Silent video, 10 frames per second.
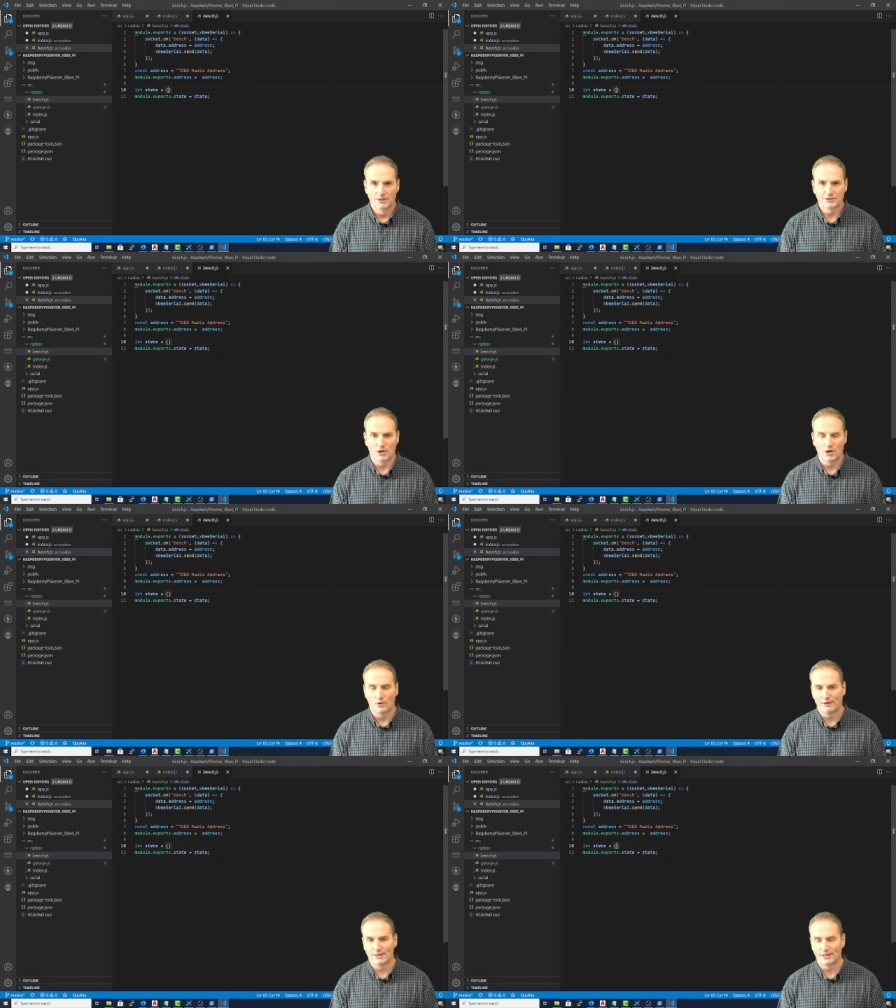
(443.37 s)

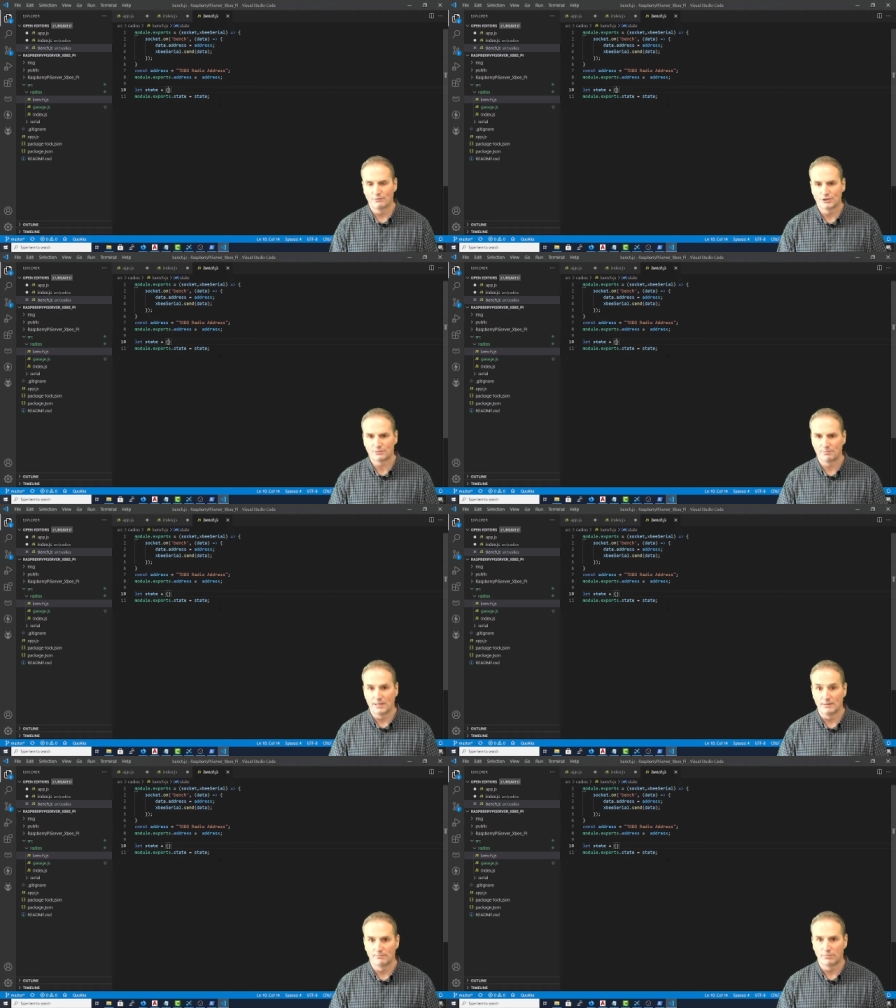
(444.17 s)
So everything would just
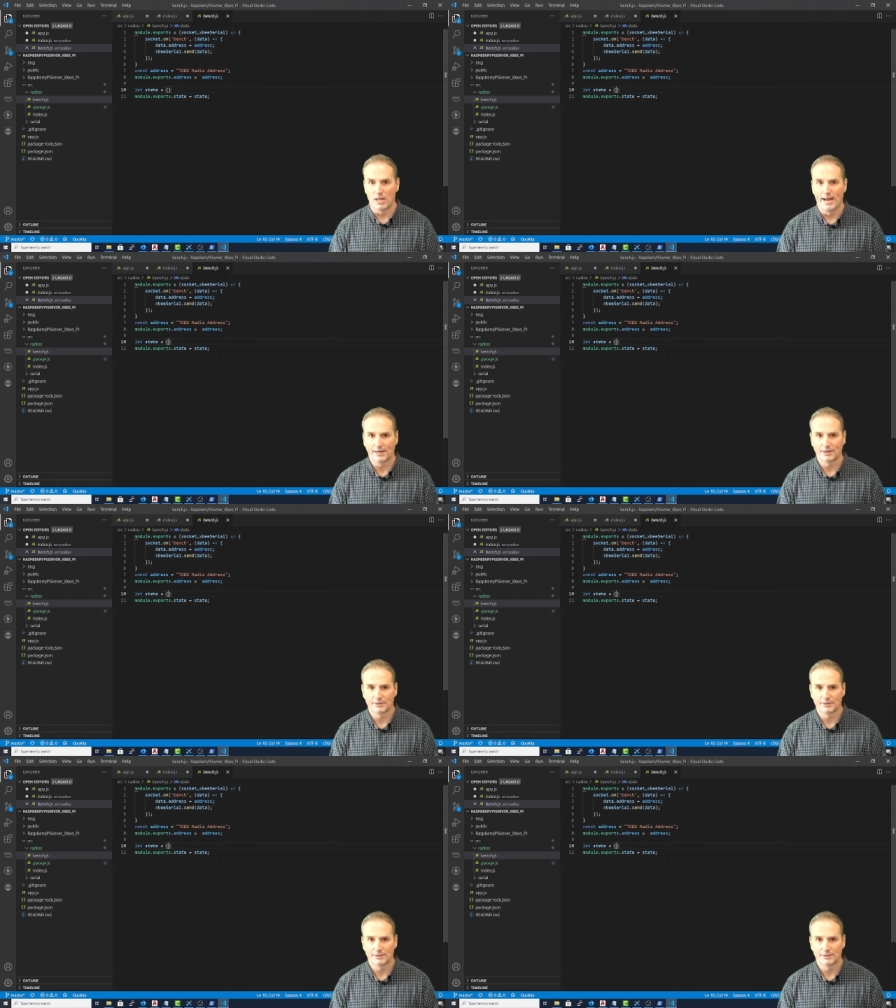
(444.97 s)
be blank.